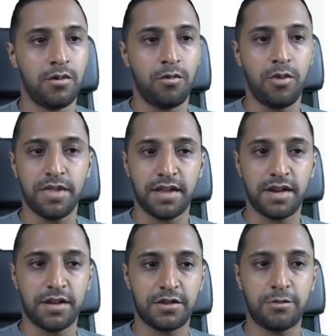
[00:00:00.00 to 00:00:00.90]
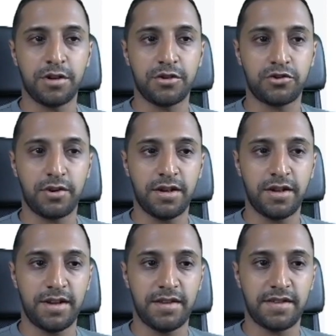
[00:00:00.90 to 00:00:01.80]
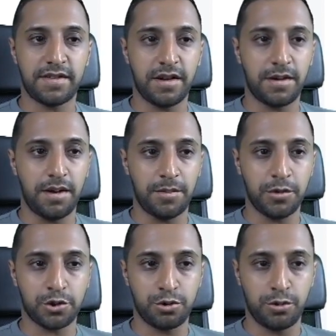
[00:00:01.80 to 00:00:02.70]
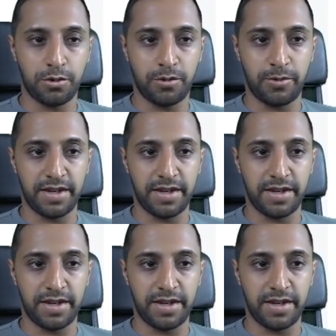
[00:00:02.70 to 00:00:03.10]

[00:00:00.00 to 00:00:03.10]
One thing I do want to try is, uh, I'm not sure we